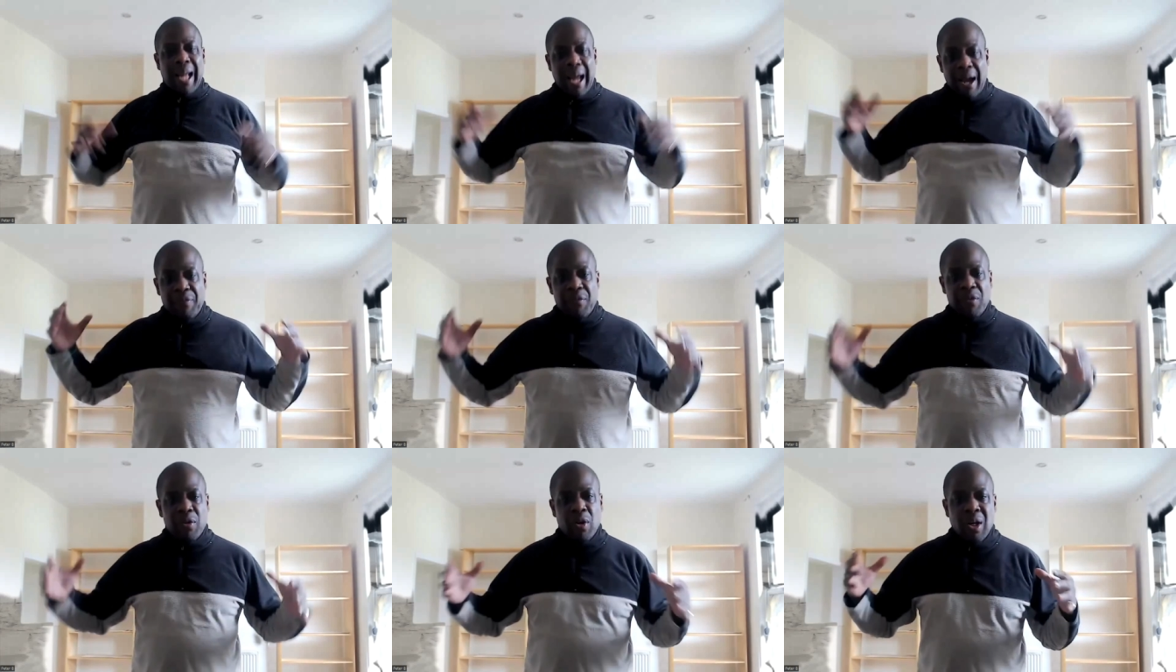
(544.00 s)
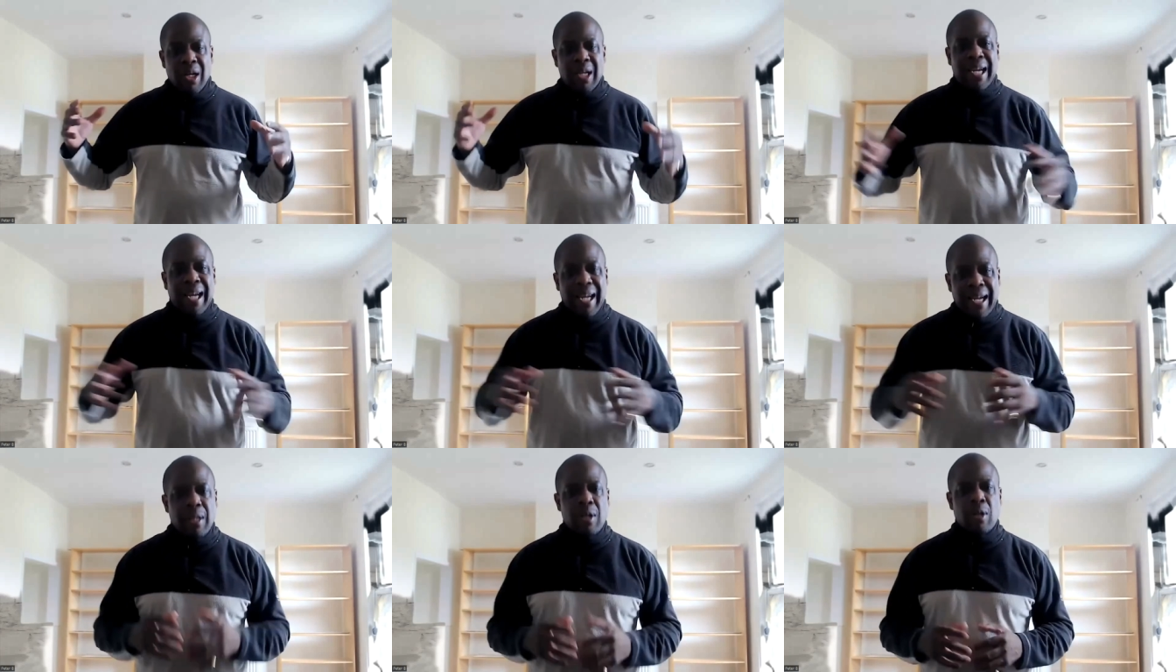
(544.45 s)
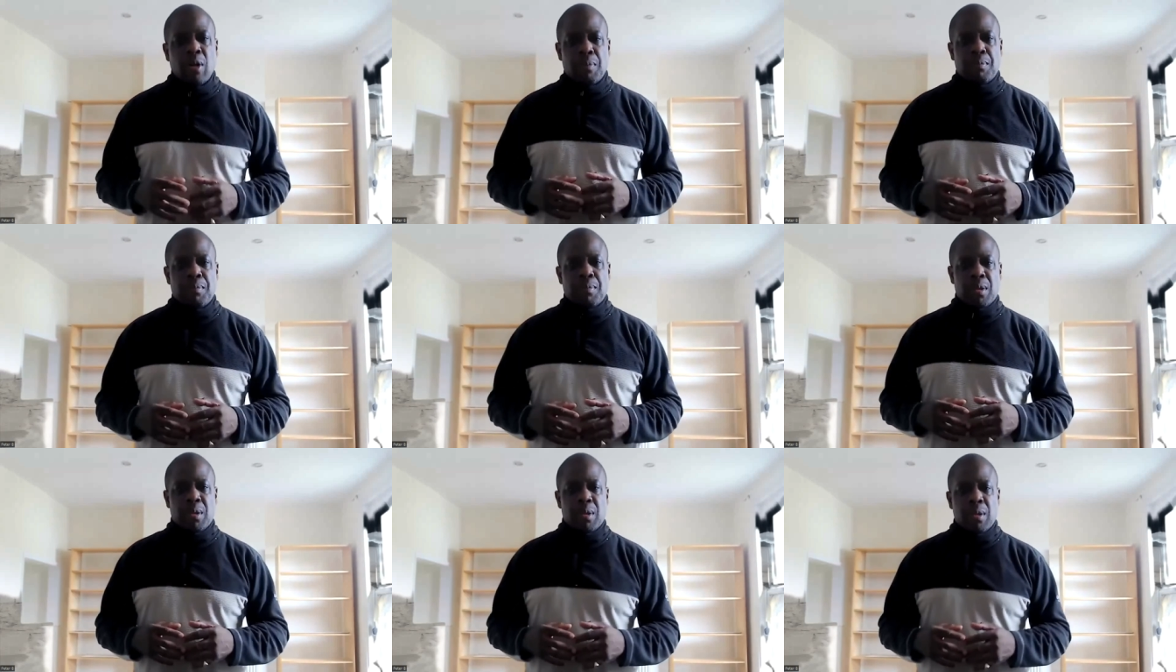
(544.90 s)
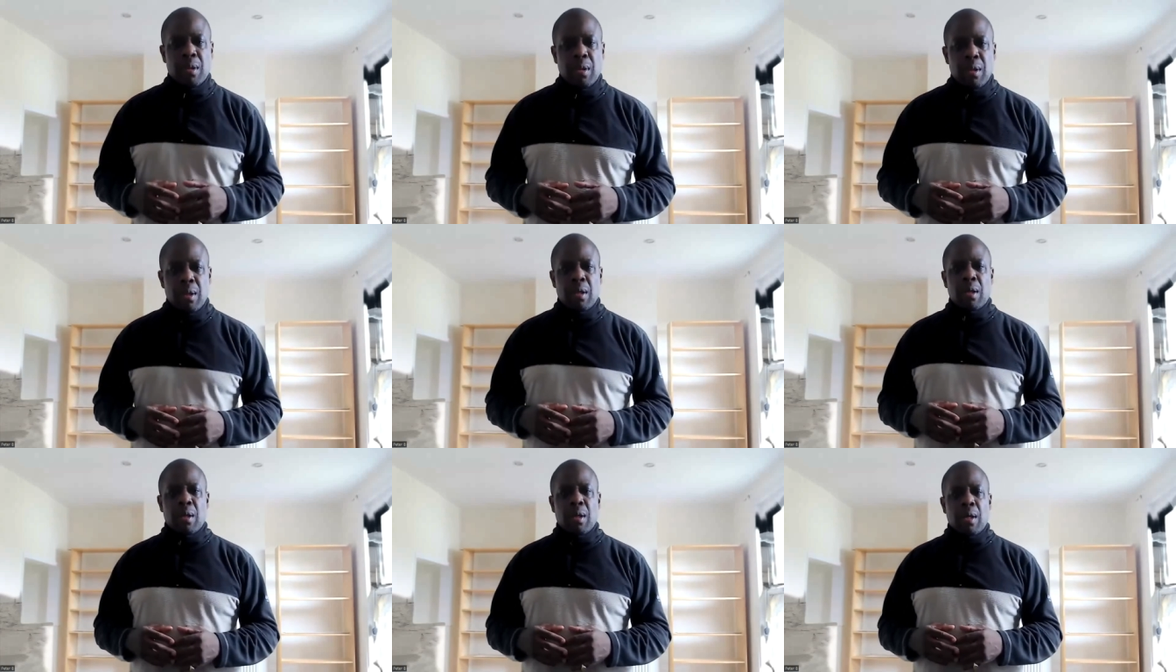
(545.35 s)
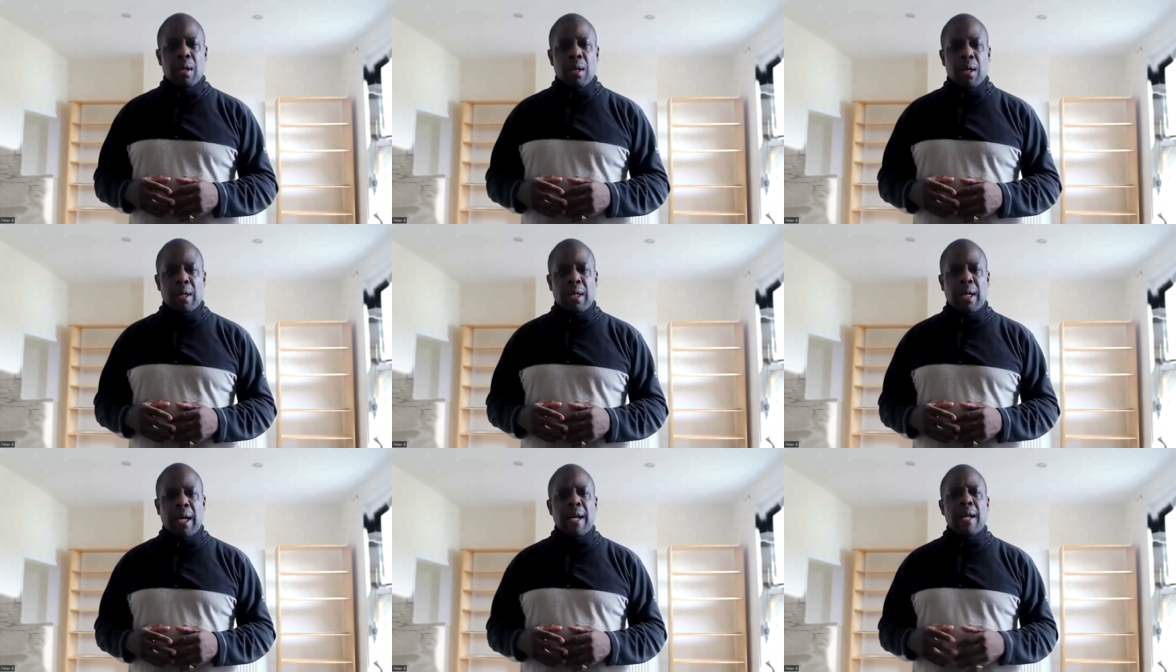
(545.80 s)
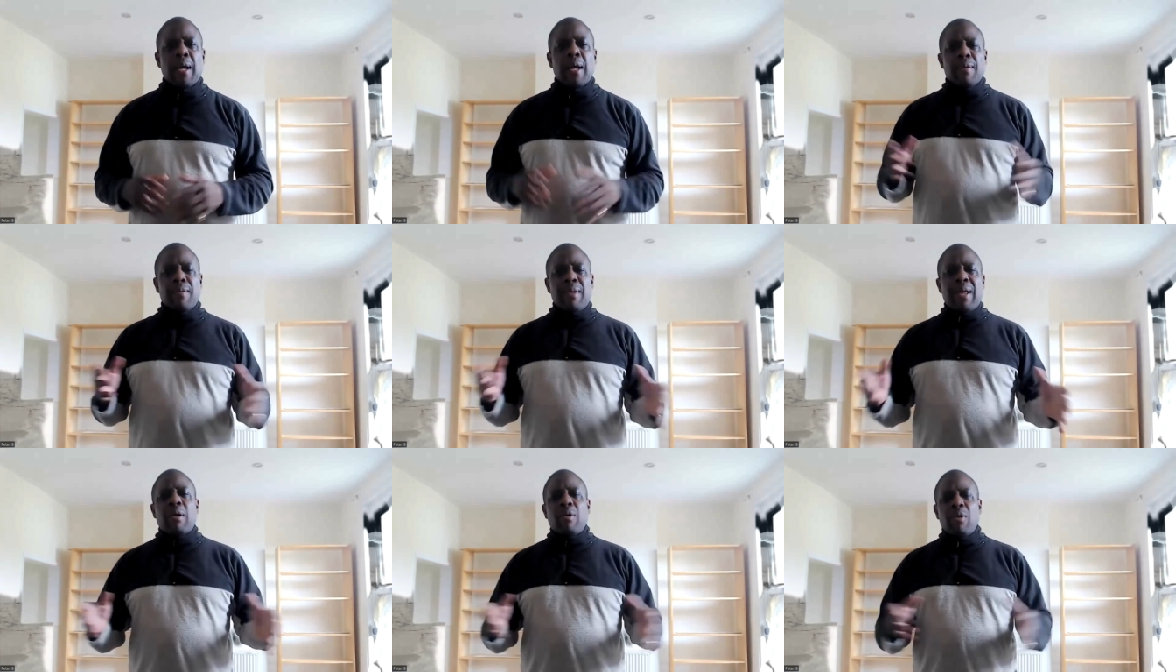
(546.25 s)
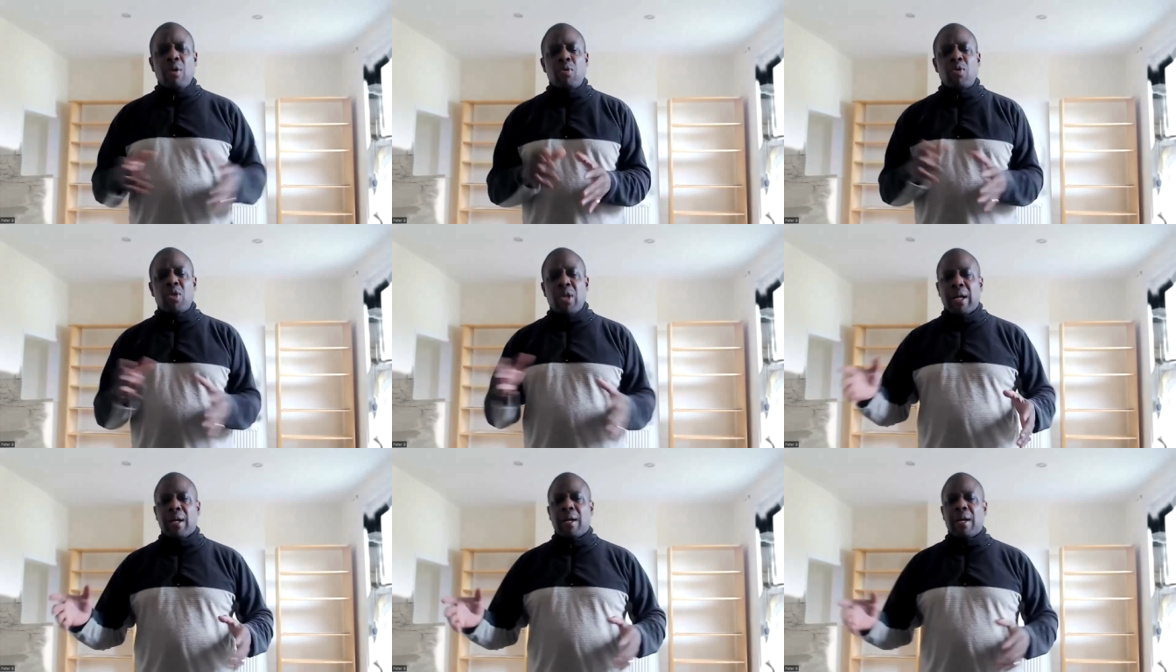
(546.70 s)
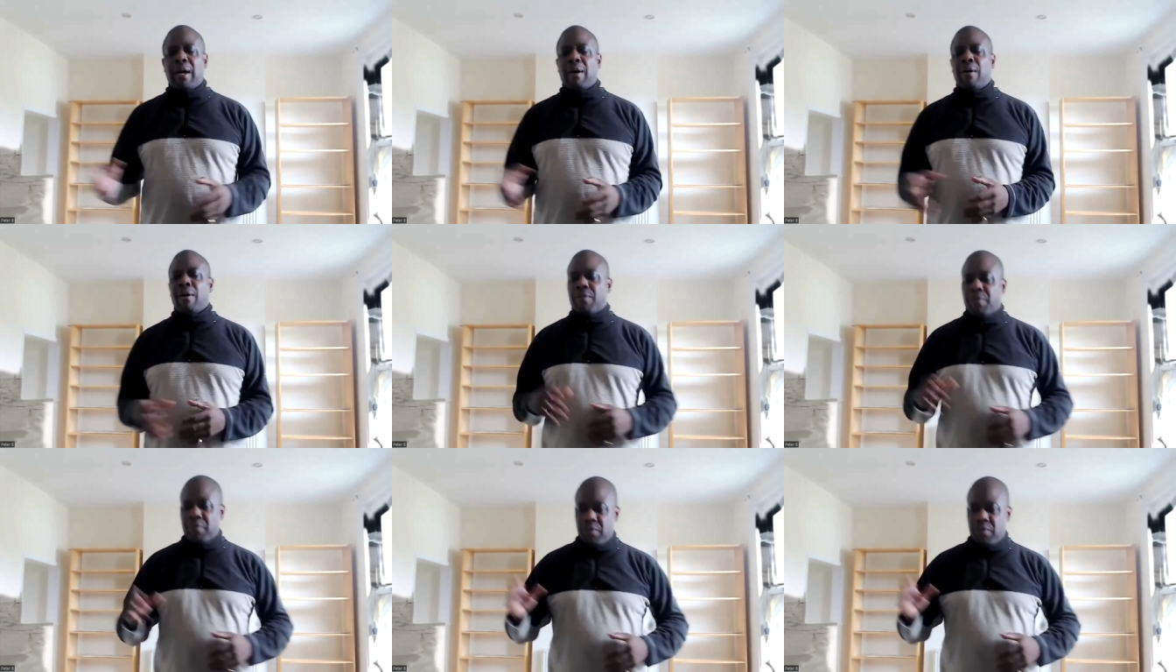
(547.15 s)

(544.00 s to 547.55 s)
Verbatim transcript: the African kingdoms. Okay, now you check out.